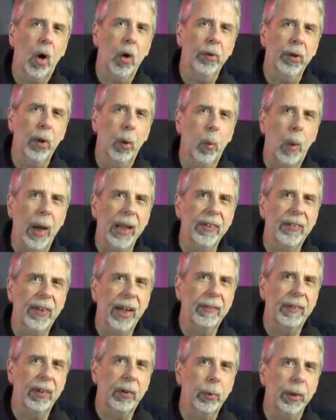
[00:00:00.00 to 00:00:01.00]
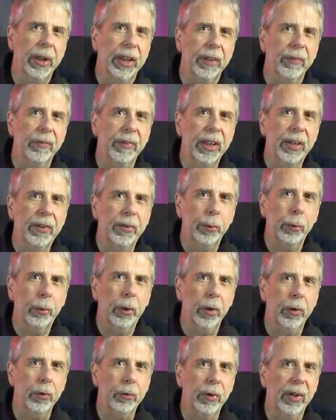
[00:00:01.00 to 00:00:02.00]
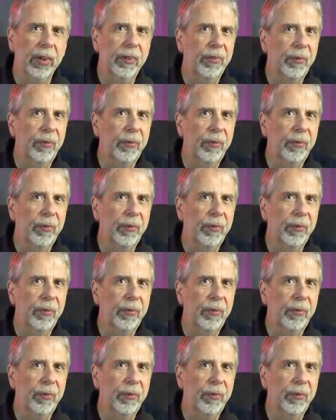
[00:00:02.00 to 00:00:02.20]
on Wednesday this week, the two countries